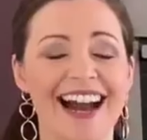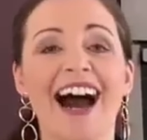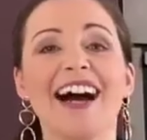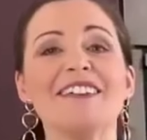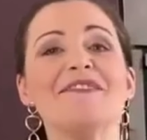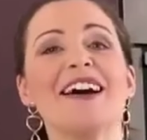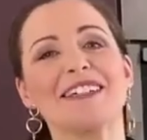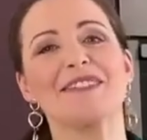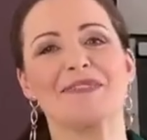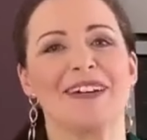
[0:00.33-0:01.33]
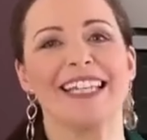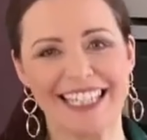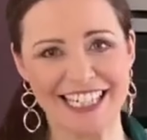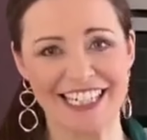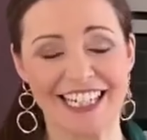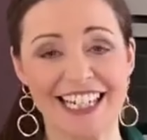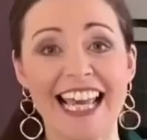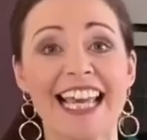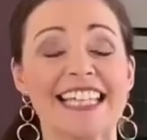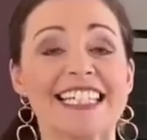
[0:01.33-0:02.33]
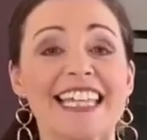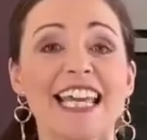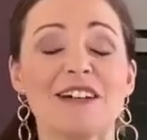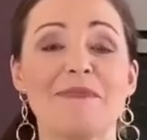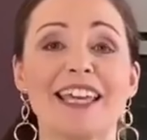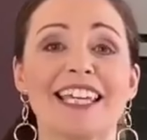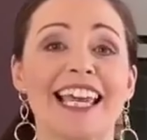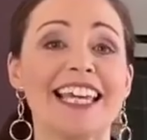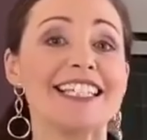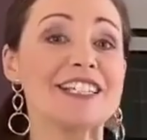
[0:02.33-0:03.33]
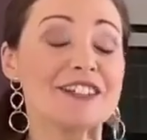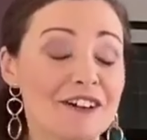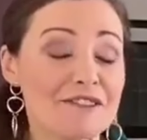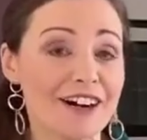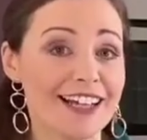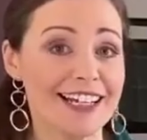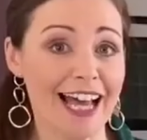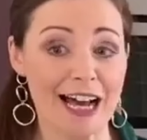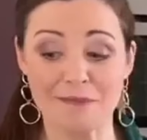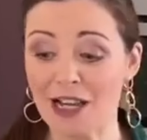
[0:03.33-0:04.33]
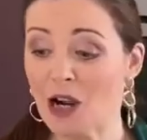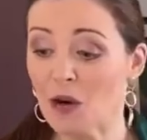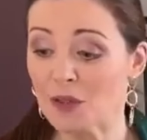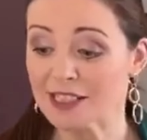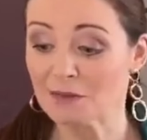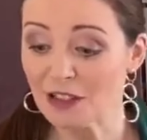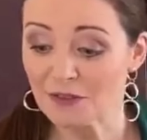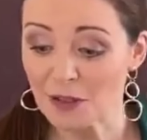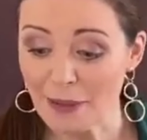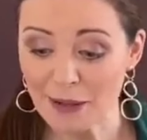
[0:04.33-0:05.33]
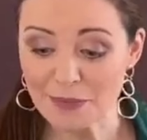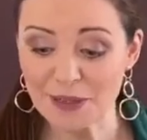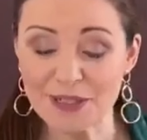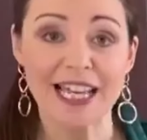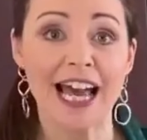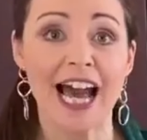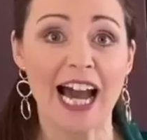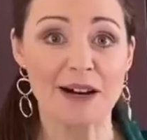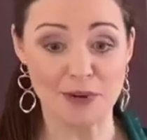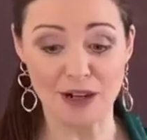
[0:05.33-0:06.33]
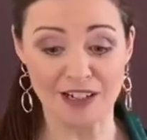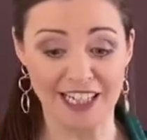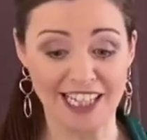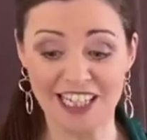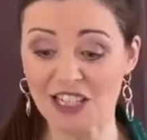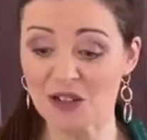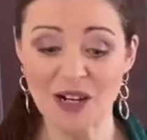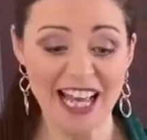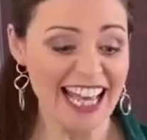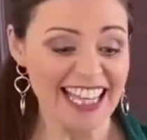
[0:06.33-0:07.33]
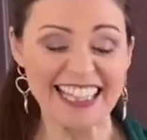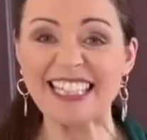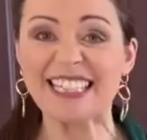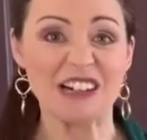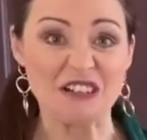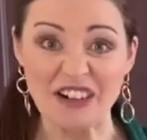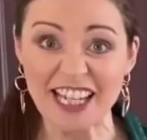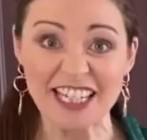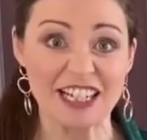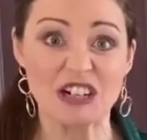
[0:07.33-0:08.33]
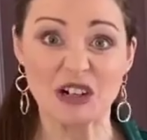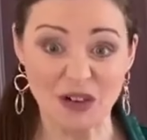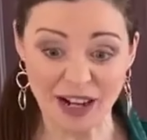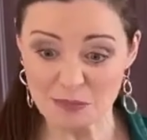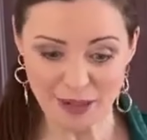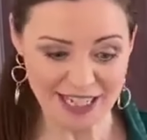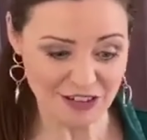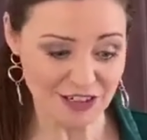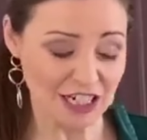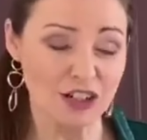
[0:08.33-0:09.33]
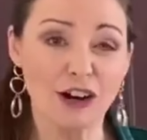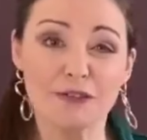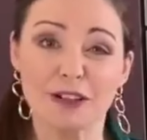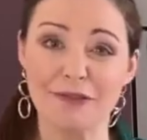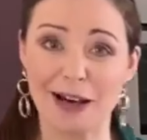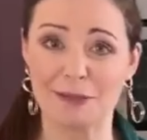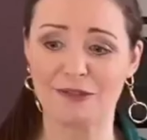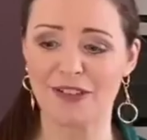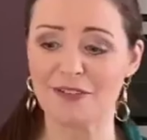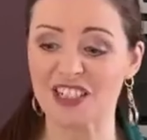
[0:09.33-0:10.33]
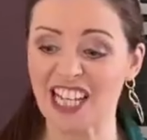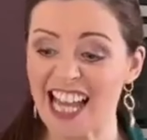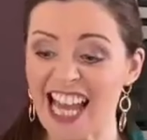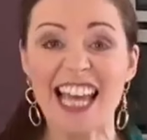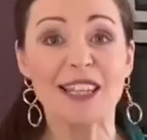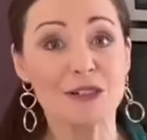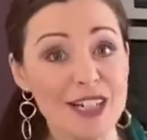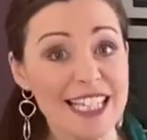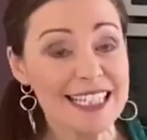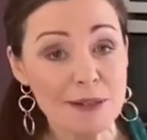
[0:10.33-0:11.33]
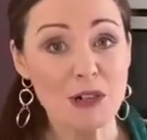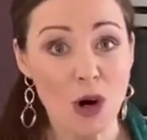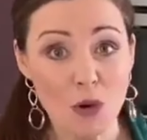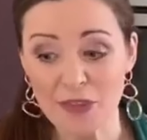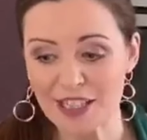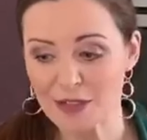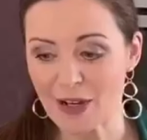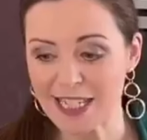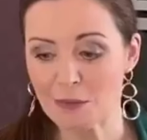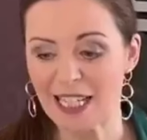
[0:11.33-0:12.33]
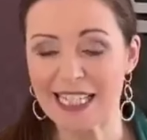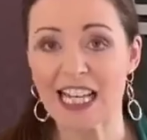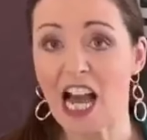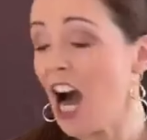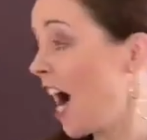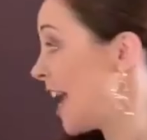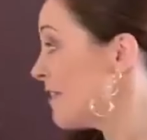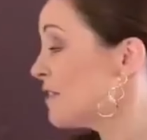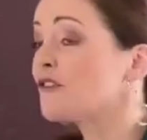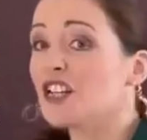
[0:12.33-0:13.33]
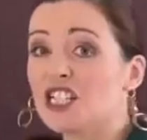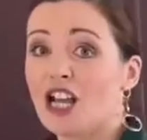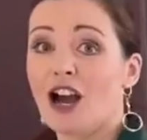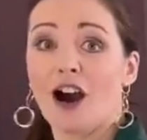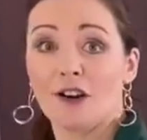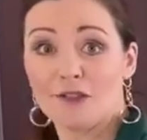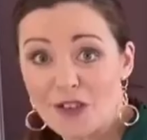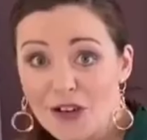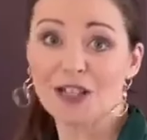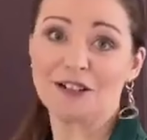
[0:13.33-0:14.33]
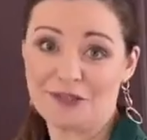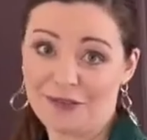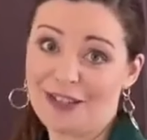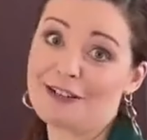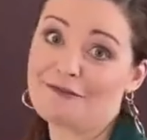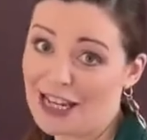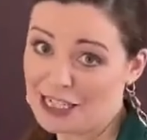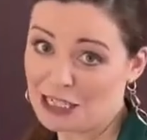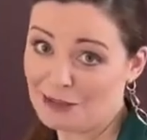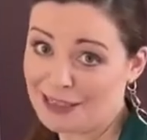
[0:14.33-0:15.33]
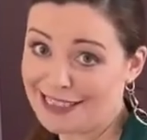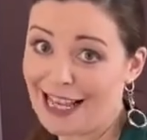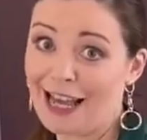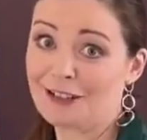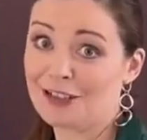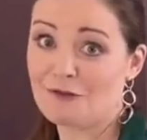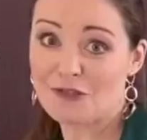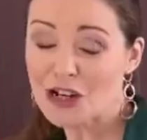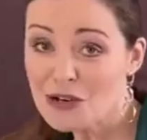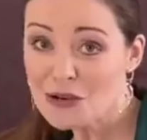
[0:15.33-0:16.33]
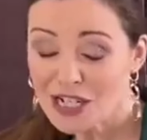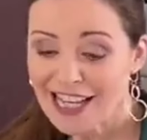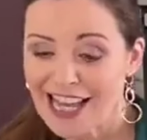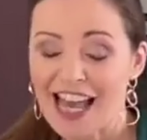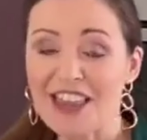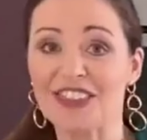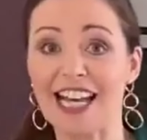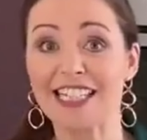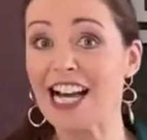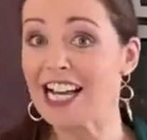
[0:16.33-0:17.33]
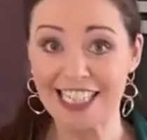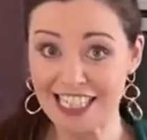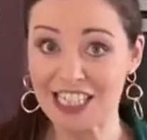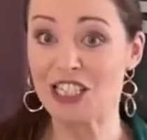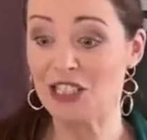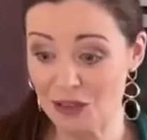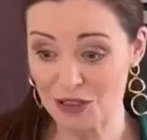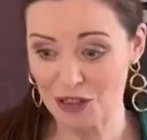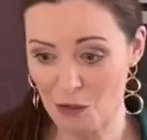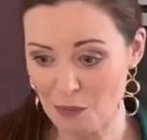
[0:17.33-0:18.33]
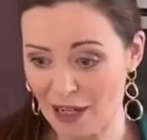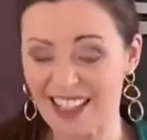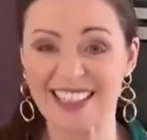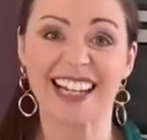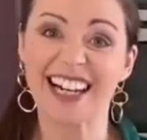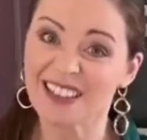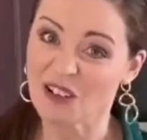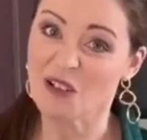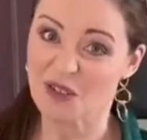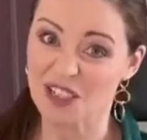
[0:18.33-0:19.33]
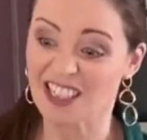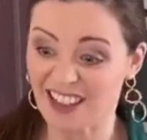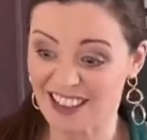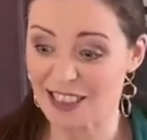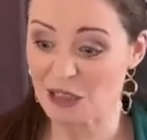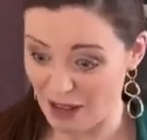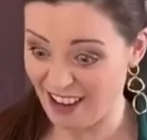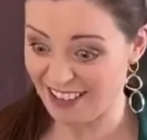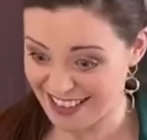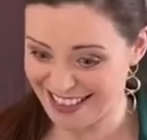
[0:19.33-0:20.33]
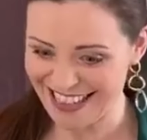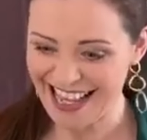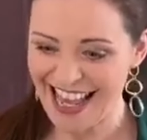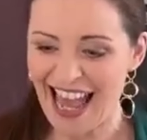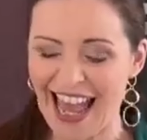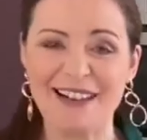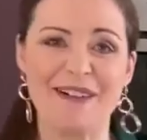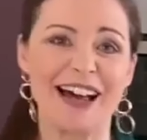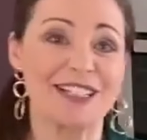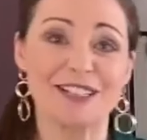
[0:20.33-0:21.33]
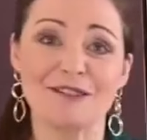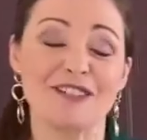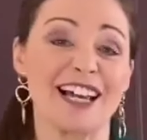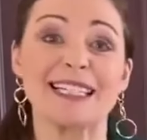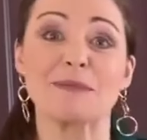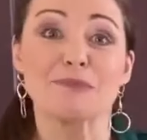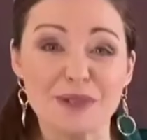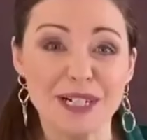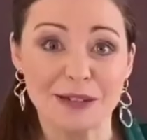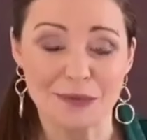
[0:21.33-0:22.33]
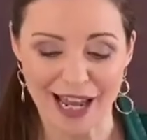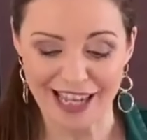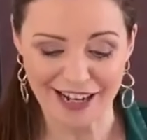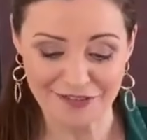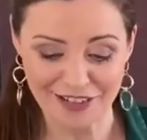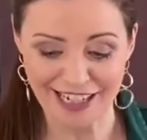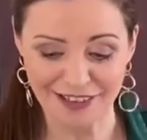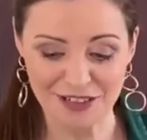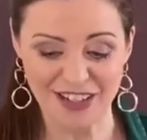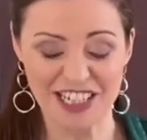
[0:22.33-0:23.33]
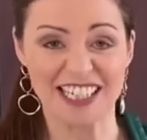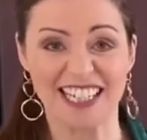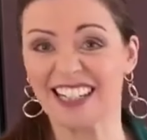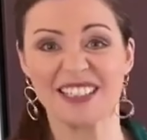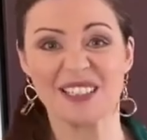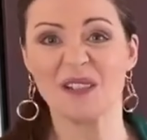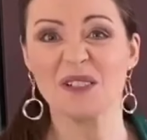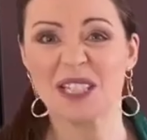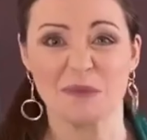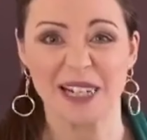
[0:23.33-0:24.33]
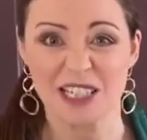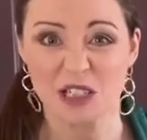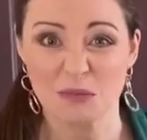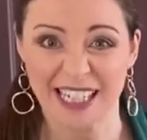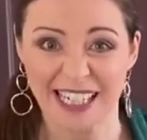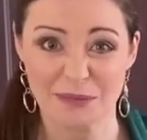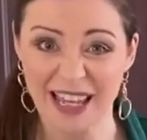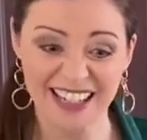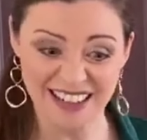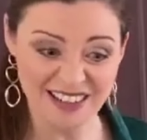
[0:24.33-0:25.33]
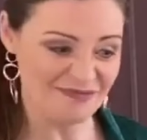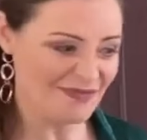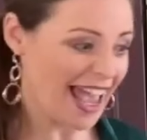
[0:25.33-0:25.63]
Hi, welcome to my kitchen. Today I'm making a stir-fried lamb with some lovely peppers and broccoli. And you know, this is a great crowd pleaser. It's a lovely family favourite. The reason I'm going with this recipe is I have a fridge full of vegetables and fruit that I need to use up because I kind of overstocked, to be honest. And a stir-fry is a brilliant way of getting those veggies in because there's only so many soups you can make, you know.